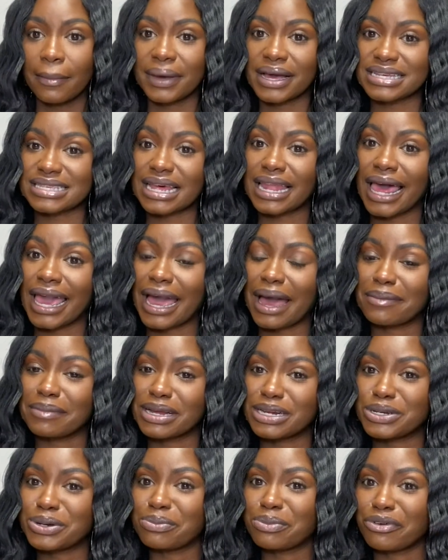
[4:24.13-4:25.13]
because like i
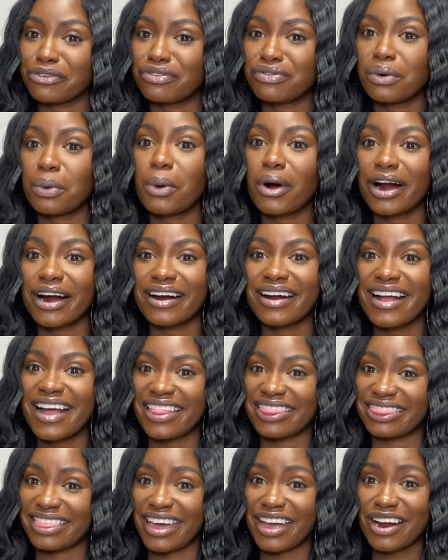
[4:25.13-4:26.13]
mentioned before
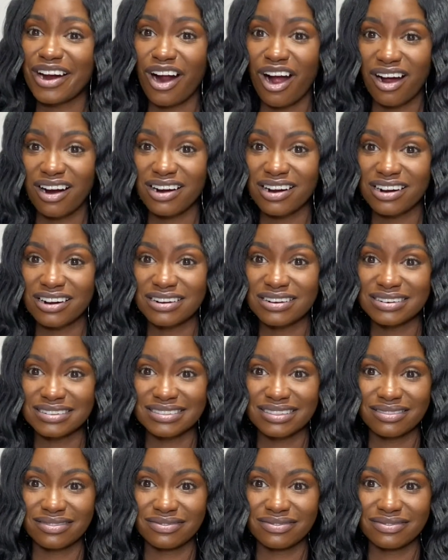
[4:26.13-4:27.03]
there are